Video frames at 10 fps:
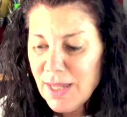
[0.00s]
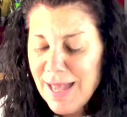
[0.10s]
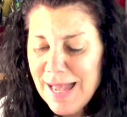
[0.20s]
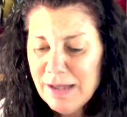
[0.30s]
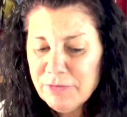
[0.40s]

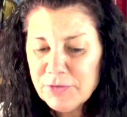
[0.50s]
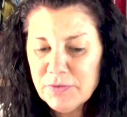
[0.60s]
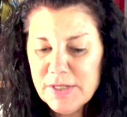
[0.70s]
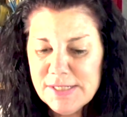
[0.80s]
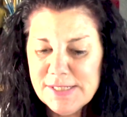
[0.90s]

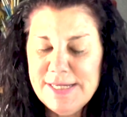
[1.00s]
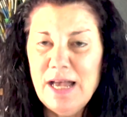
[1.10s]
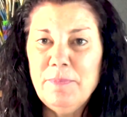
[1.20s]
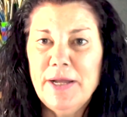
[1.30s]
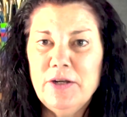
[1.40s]
After this
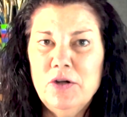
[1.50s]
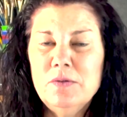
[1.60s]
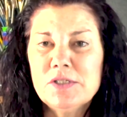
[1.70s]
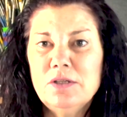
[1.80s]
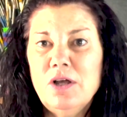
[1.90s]
step, I know it
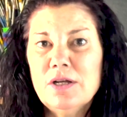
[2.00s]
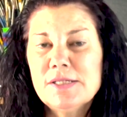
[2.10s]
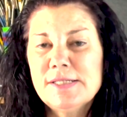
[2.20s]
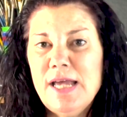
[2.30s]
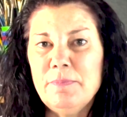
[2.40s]
was a long
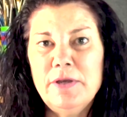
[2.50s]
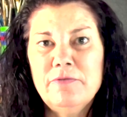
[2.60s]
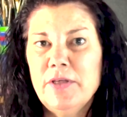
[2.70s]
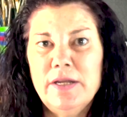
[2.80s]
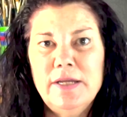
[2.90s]
step.
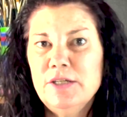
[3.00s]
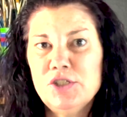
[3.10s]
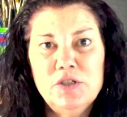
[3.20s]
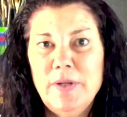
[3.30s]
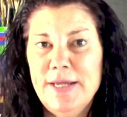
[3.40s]
If they need
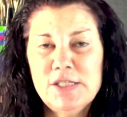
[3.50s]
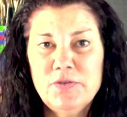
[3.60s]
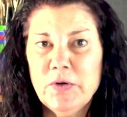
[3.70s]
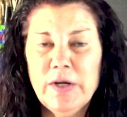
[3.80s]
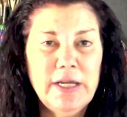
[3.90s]
2 days
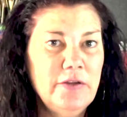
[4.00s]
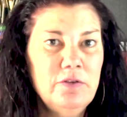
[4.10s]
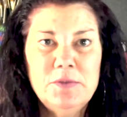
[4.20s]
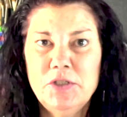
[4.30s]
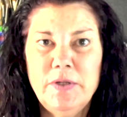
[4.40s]
for it, give
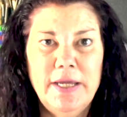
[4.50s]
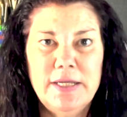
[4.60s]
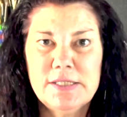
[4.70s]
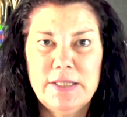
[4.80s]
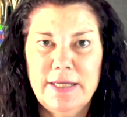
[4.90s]
them 2
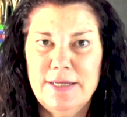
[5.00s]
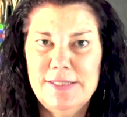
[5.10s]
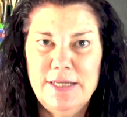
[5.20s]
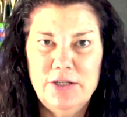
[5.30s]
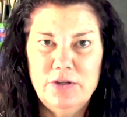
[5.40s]
days. Like I
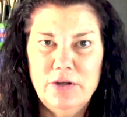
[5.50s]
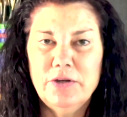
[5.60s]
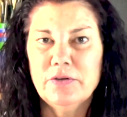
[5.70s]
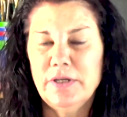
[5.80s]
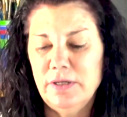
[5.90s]
said, you know
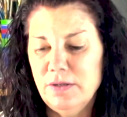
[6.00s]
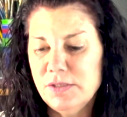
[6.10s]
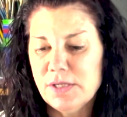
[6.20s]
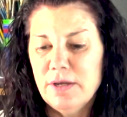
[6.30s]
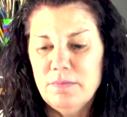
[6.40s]
your
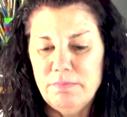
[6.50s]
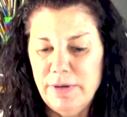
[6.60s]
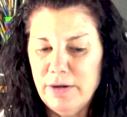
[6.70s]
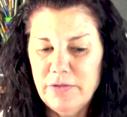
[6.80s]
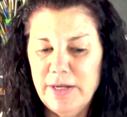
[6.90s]
kiddos
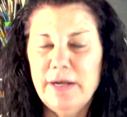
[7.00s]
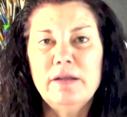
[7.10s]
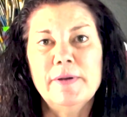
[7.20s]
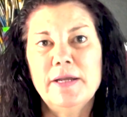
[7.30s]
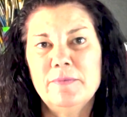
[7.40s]
better than anybody.